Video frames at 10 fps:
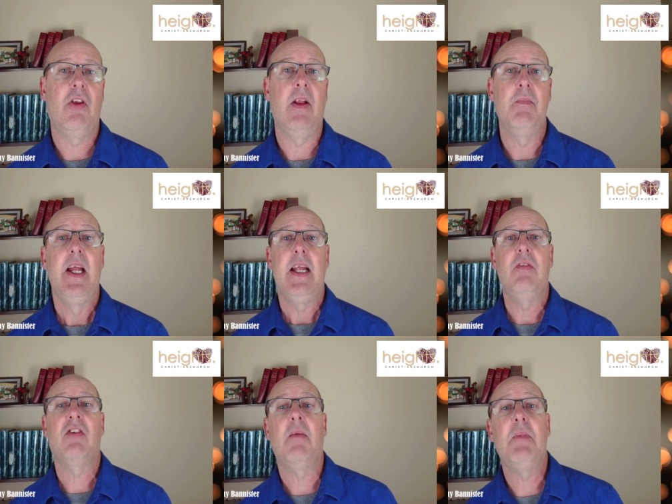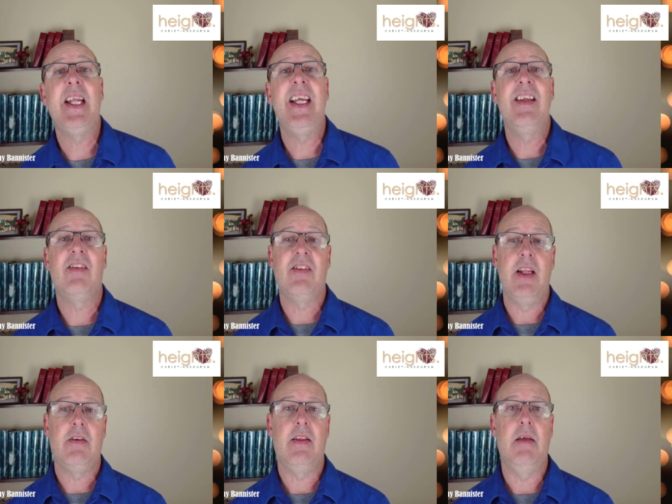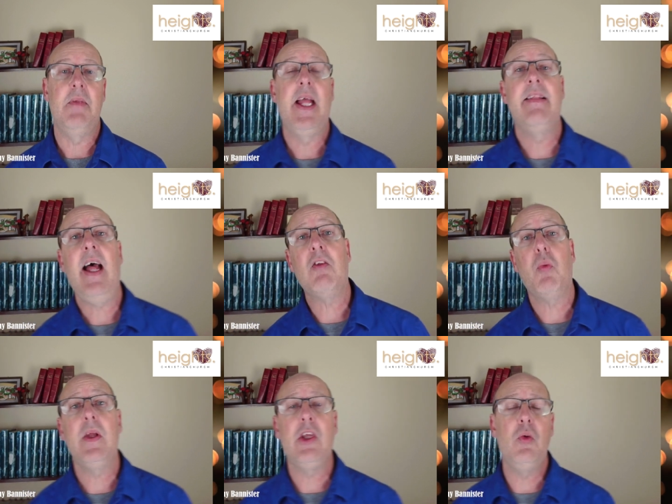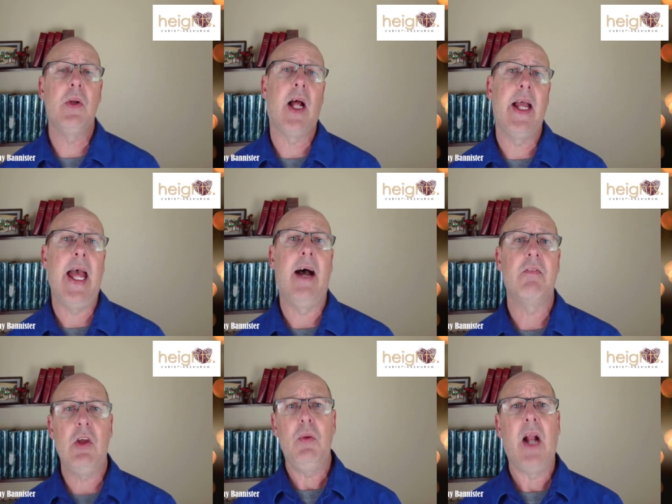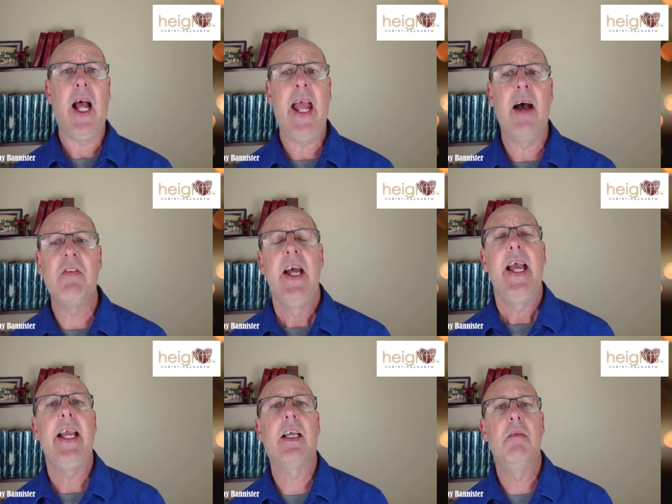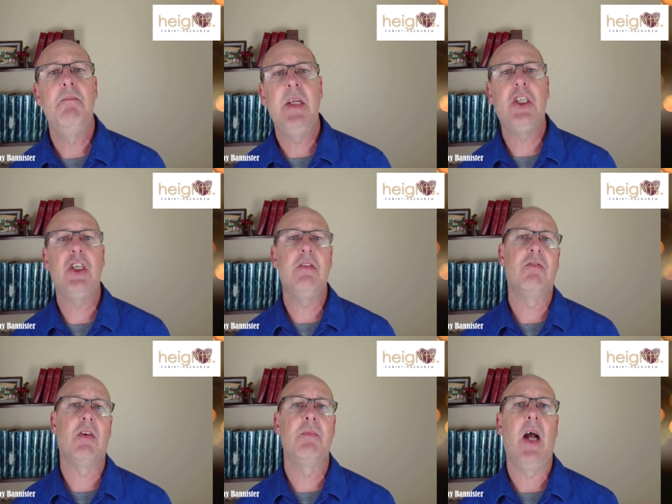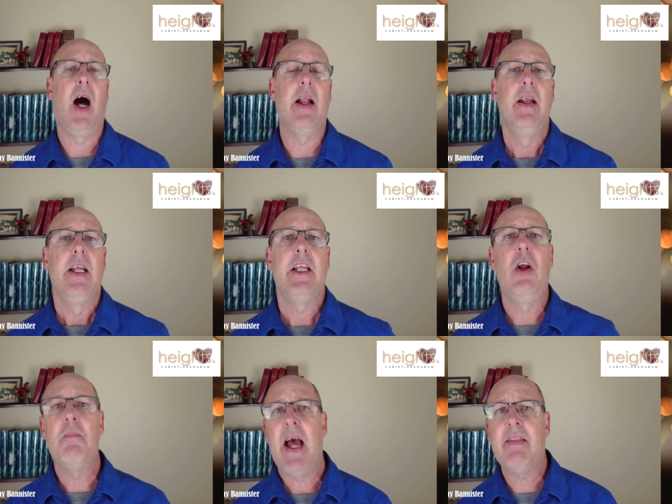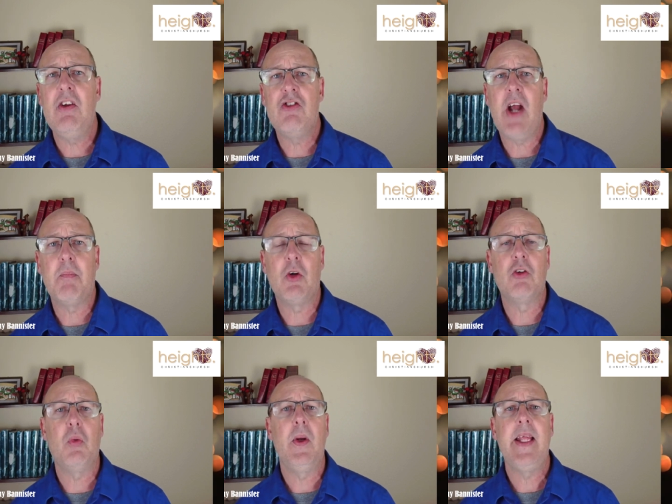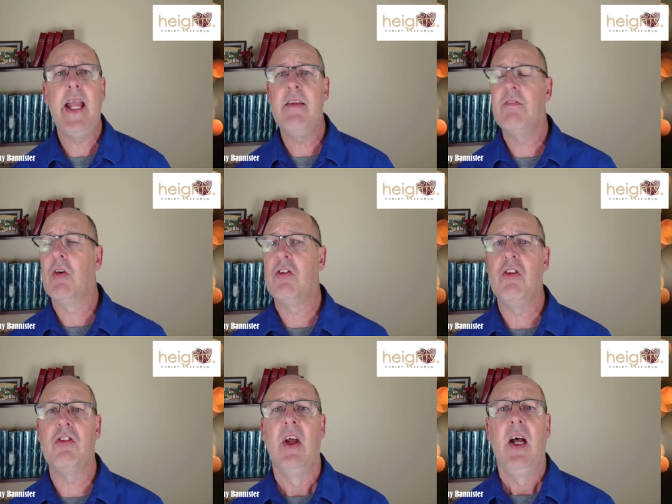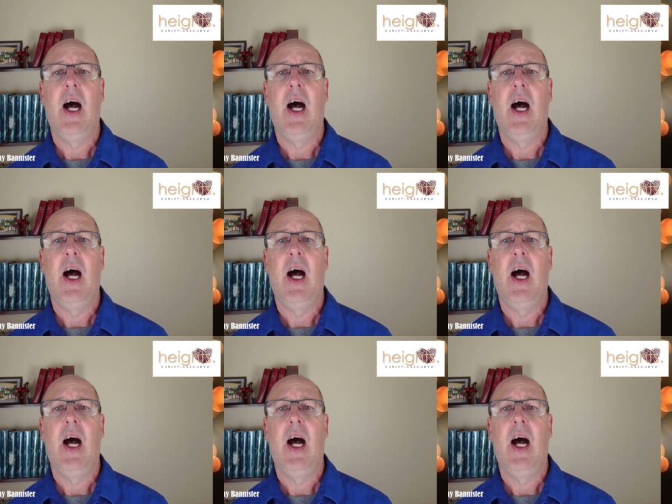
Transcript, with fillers: to them, if somebody is sent to them. And that's what you and I have. You and I have a commission from God. You know, Matthew chapter 28, verses